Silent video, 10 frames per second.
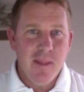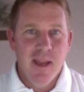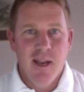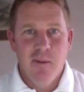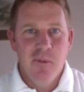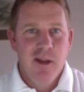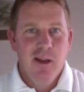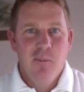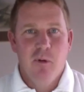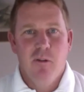And I'm
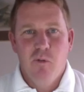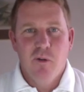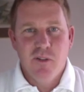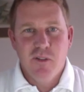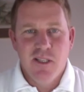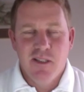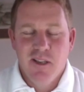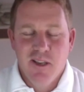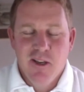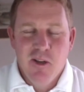looking forward to
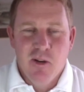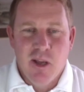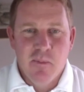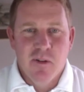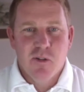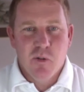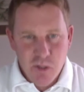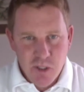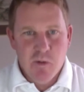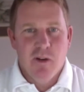seeing your name on the score
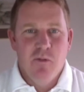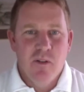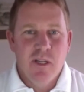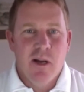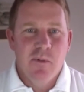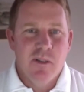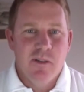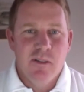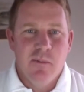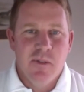sheet quite a few times
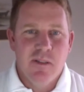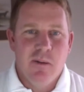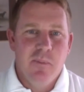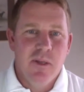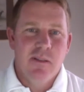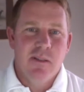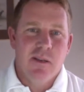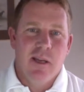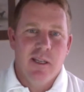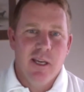and some stumpings
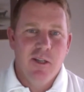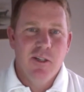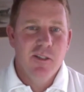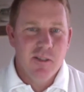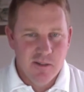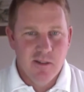and catches.